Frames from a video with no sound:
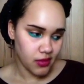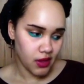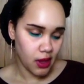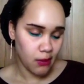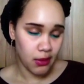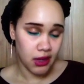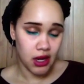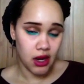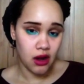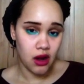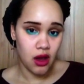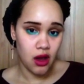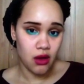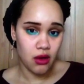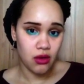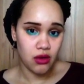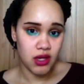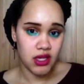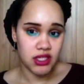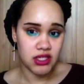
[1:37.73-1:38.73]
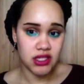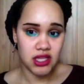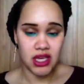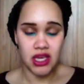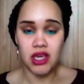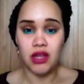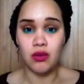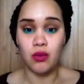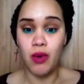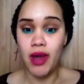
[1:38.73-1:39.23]
I mean, I know it's
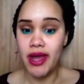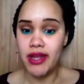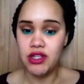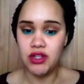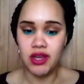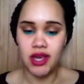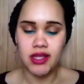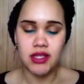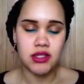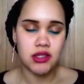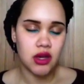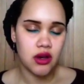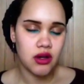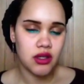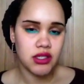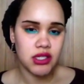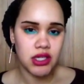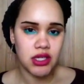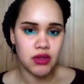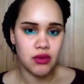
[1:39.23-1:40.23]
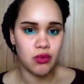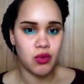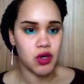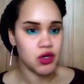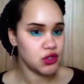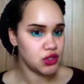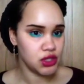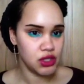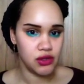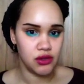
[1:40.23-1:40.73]
thinking, where do you get started?
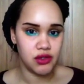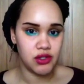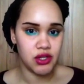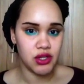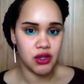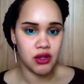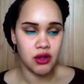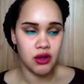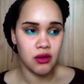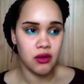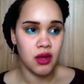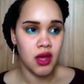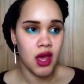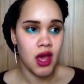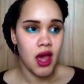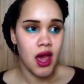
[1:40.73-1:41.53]
What do you do?